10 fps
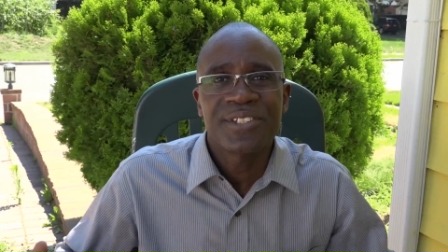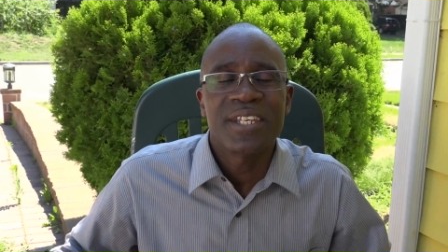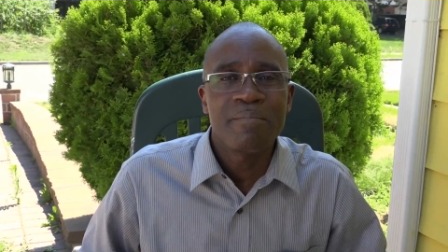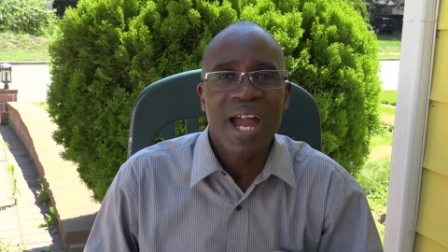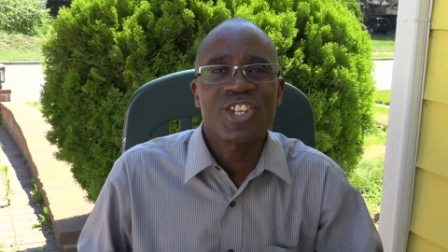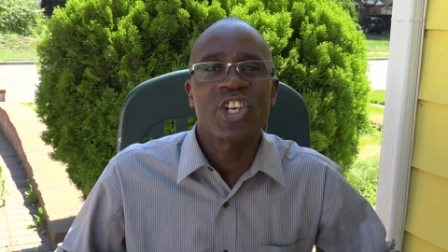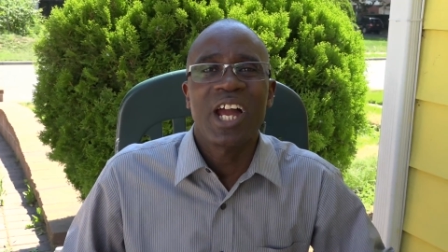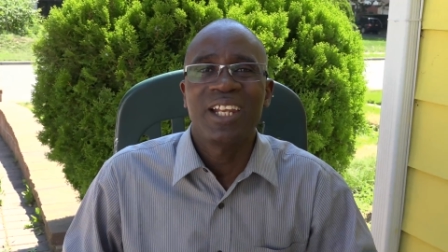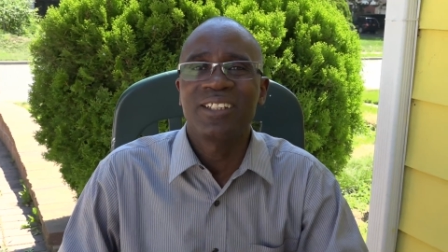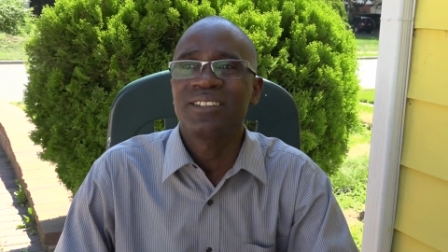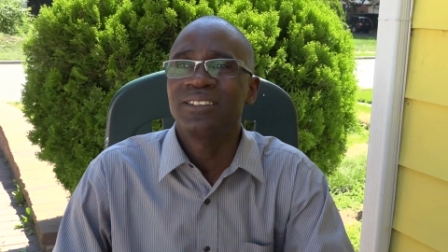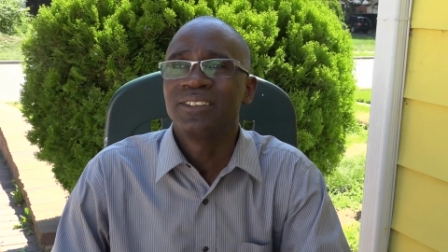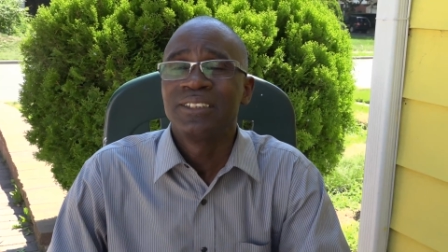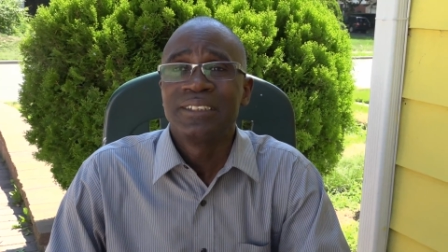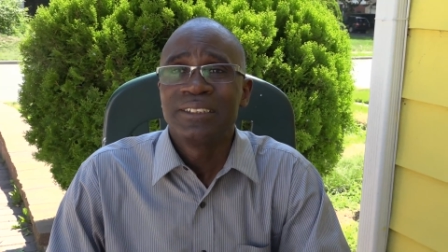say my child
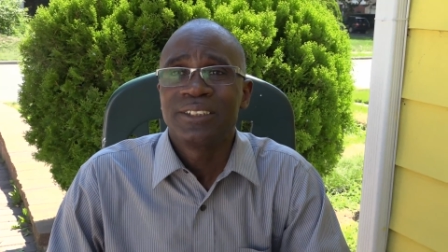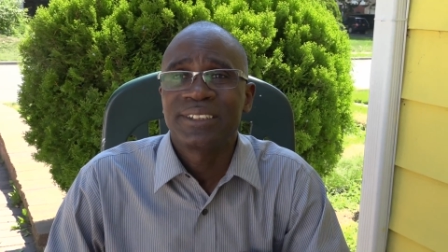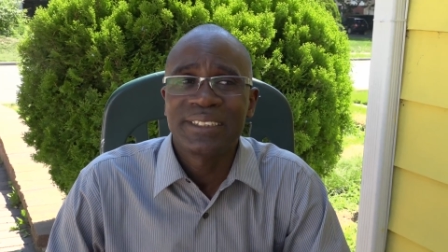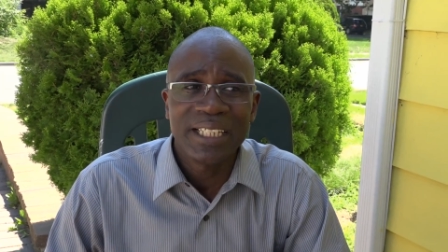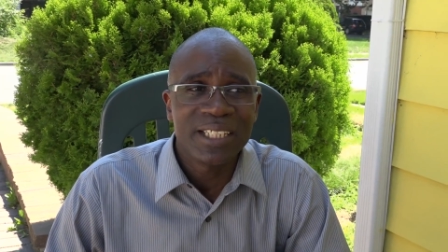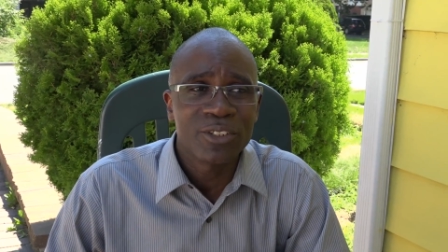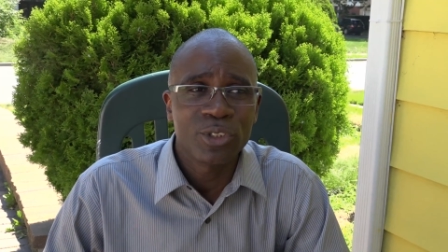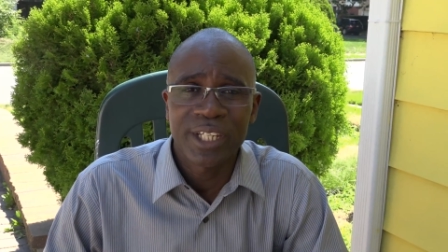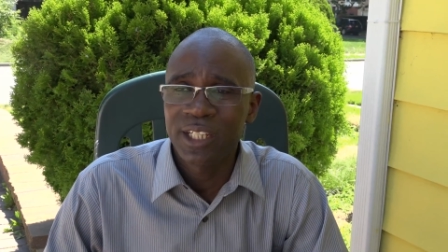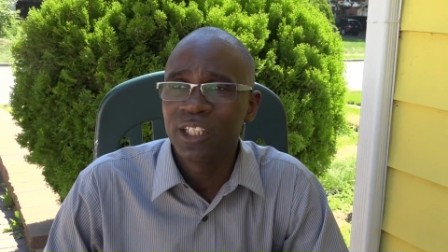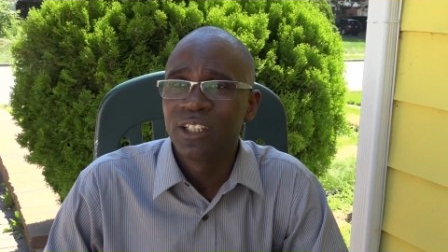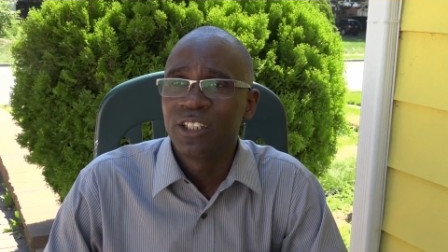says, okay,